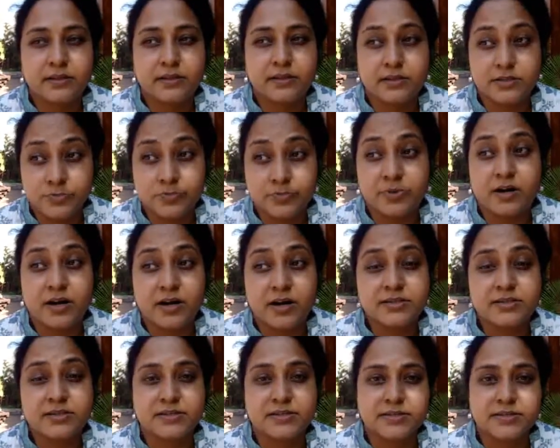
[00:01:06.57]
this
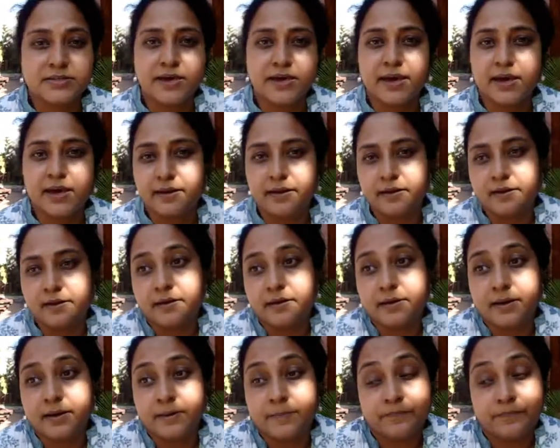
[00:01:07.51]
process,
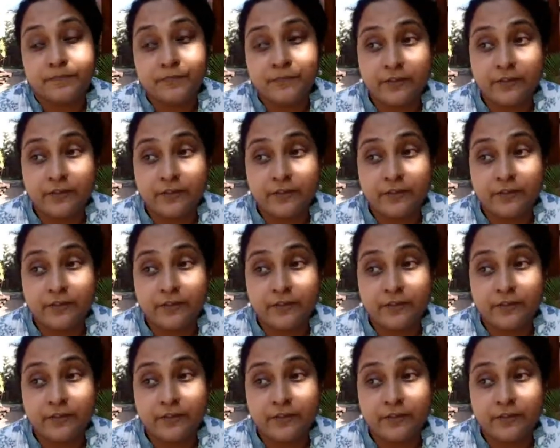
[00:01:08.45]
and